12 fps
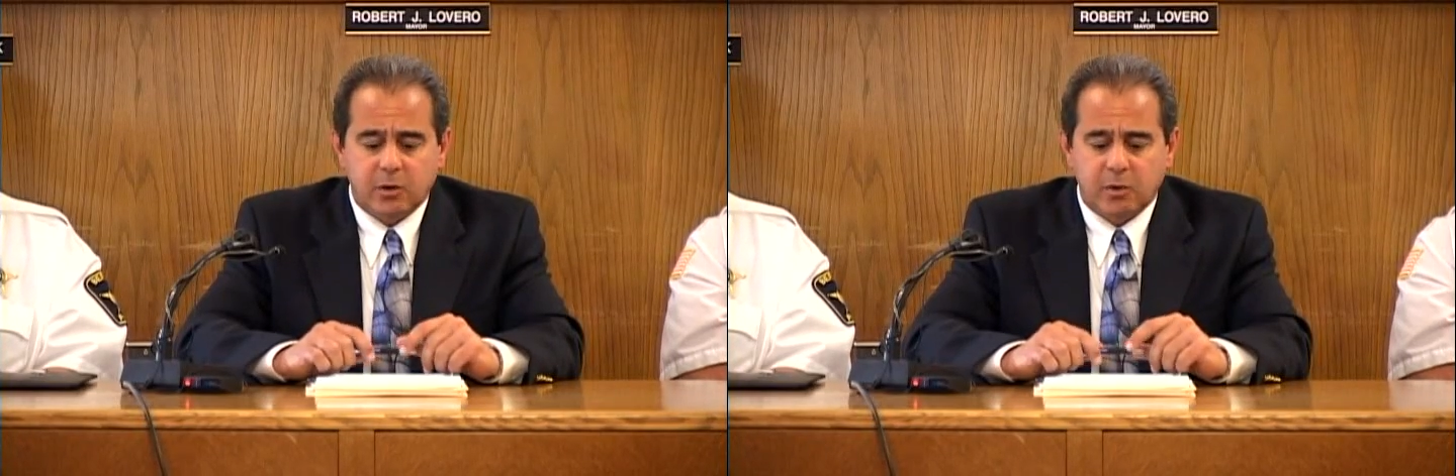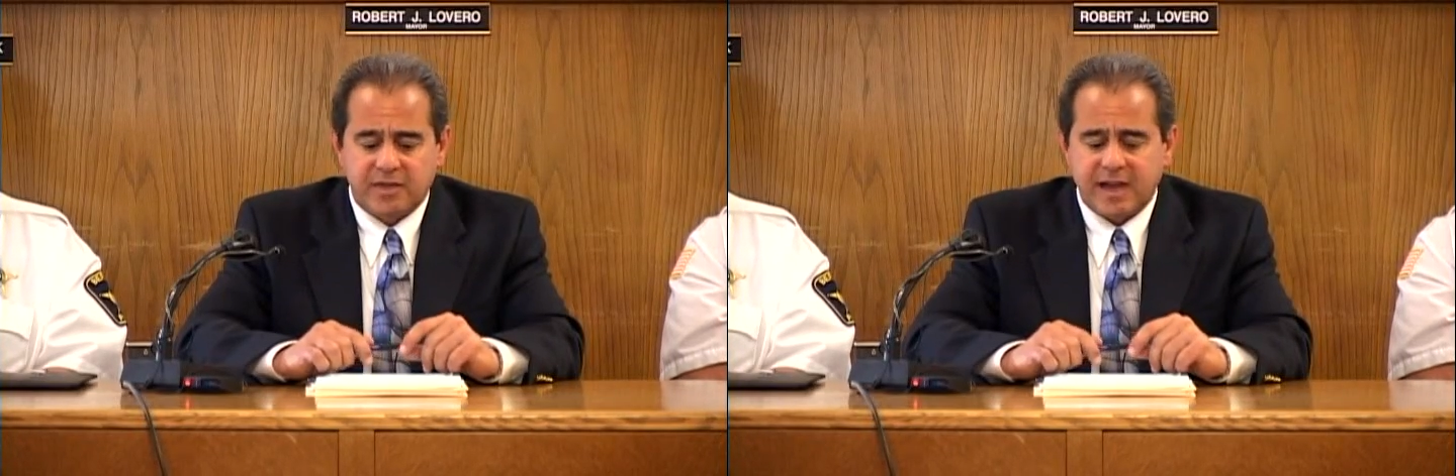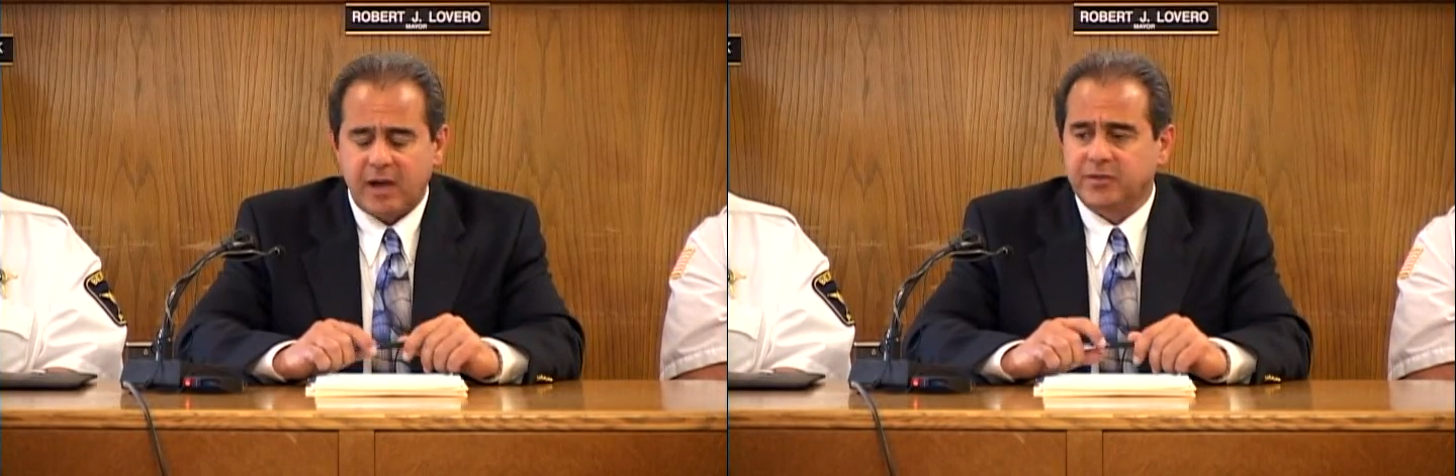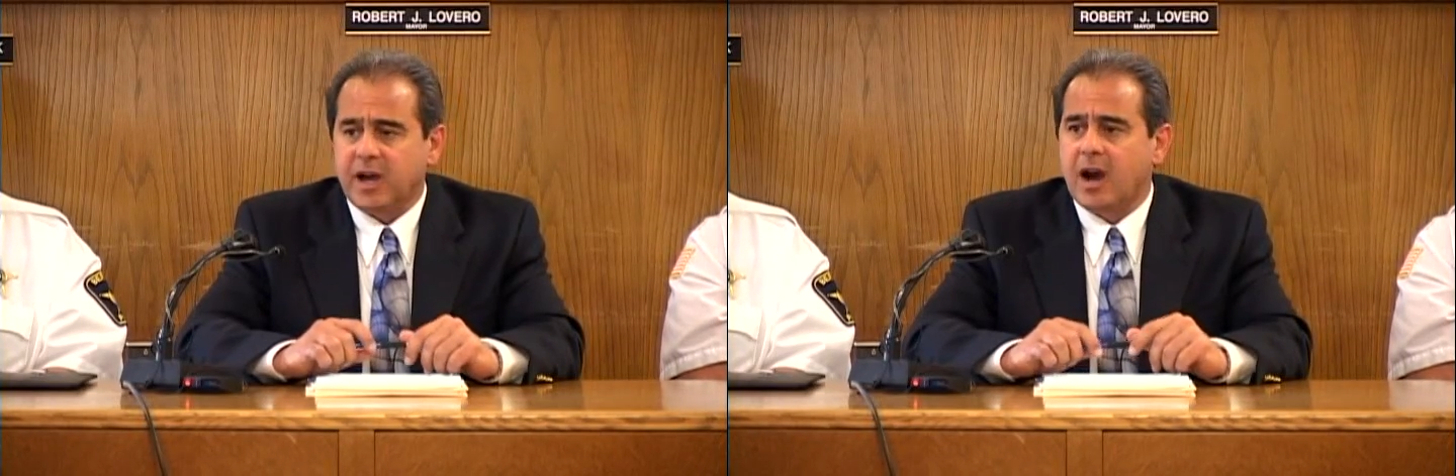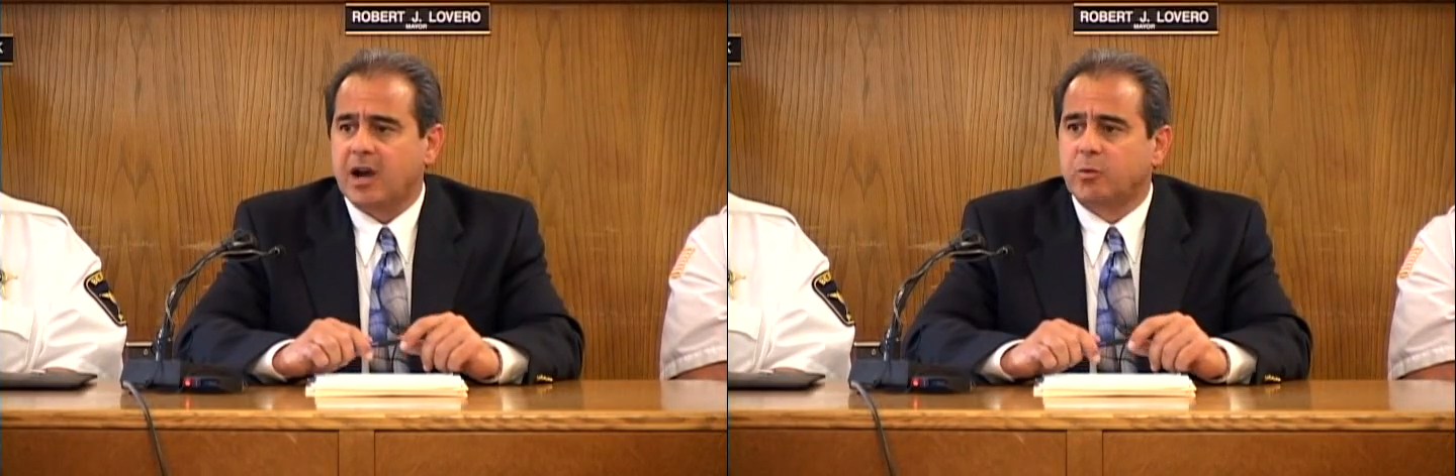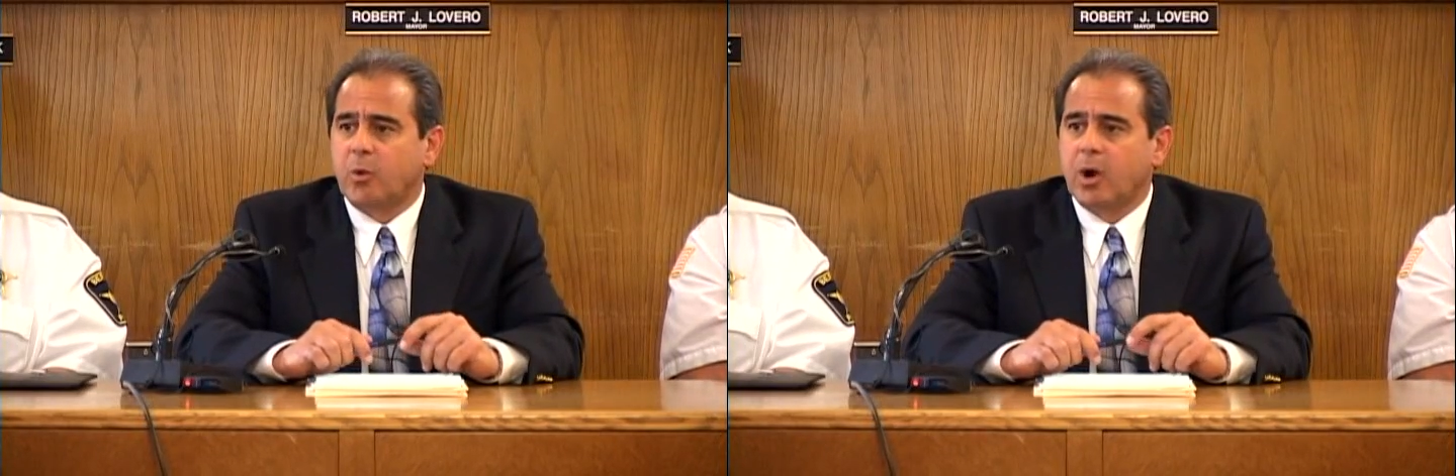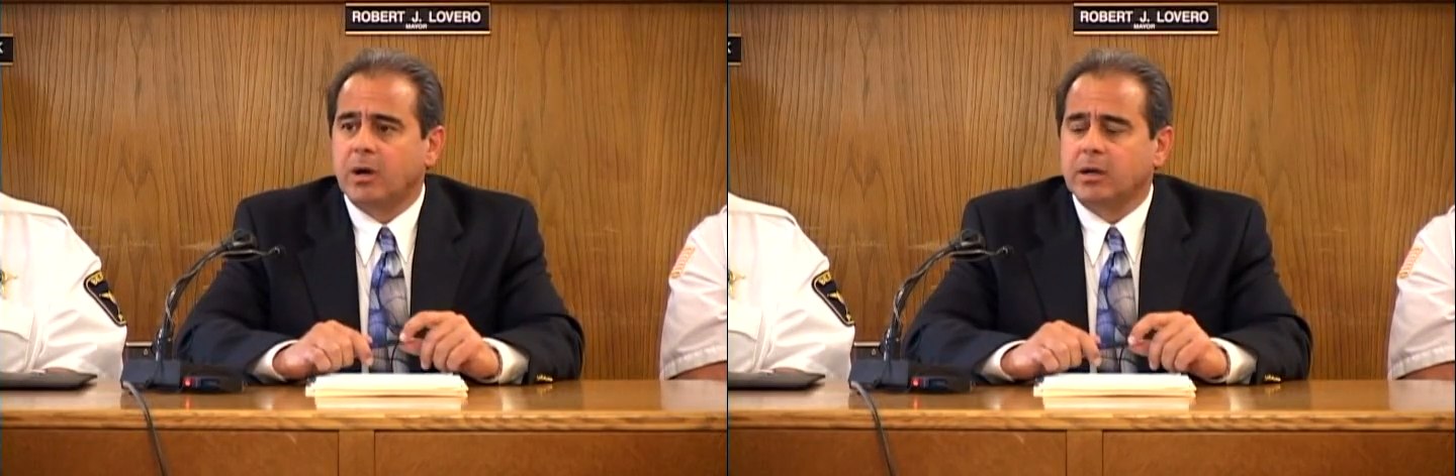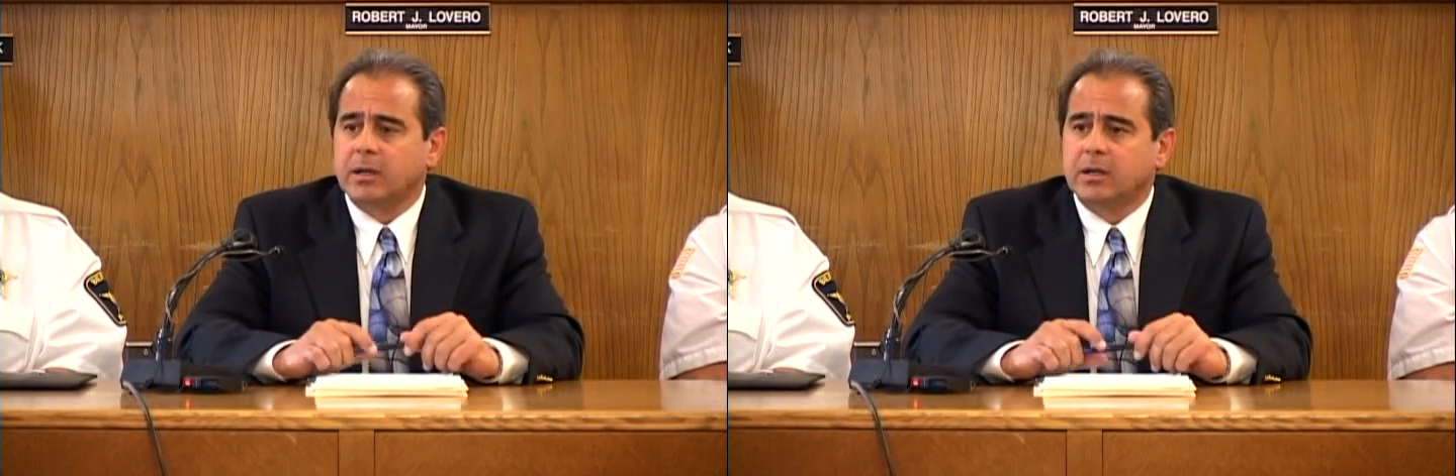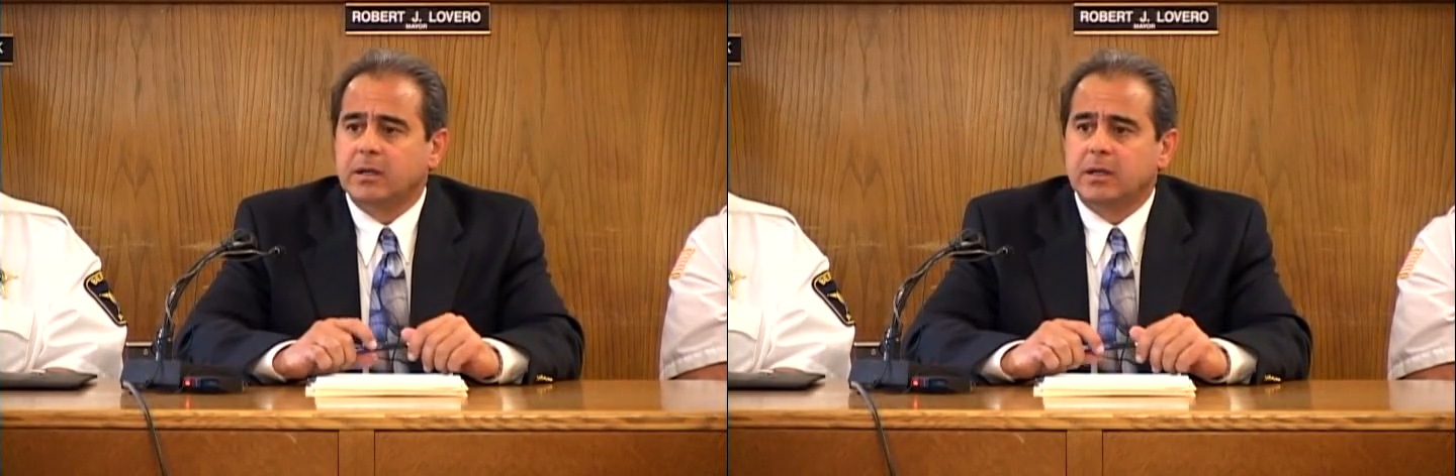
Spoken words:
without the hard work